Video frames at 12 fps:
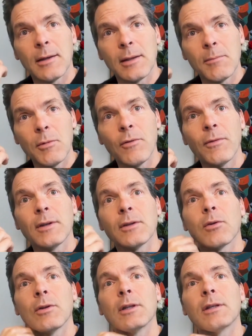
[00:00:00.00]
the movement
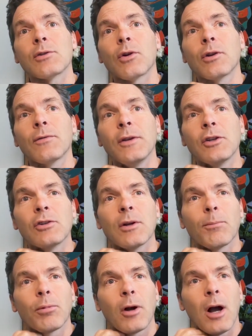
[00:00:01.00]
disorder features are
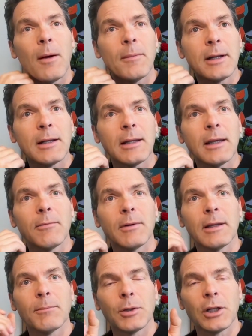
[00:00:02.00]
predominantly
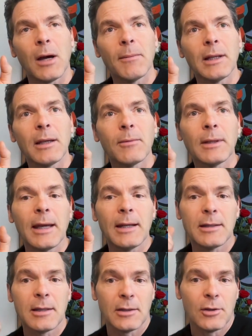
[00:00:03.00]

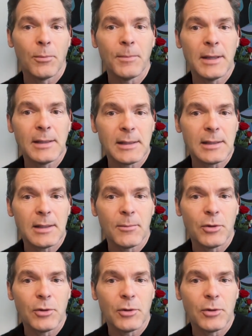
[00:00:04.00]
related to the dopamine system,